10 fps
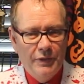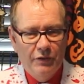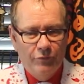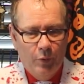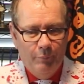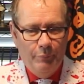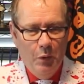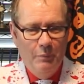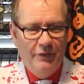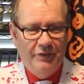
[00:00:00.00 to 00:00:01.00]
We just thought,
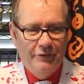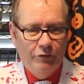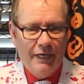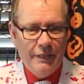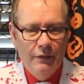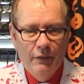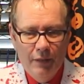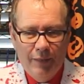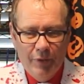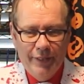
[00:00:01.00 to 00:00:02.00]
boom, this is great.
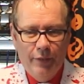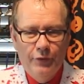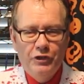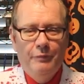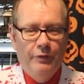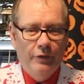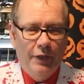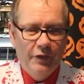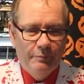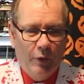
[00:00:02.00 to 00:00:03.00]
I want to get on the ship as
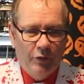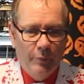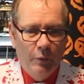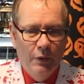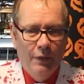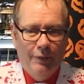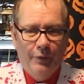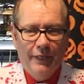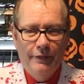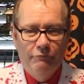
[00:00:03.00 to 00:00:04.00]
early as possible. I
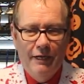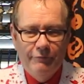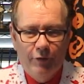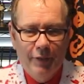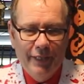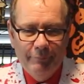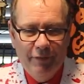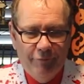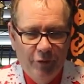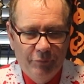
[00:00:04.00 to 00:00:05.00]
want to get in the Red Frog and get
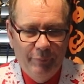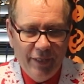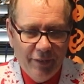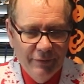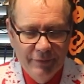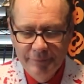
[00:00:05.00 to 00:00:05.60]
my first beer.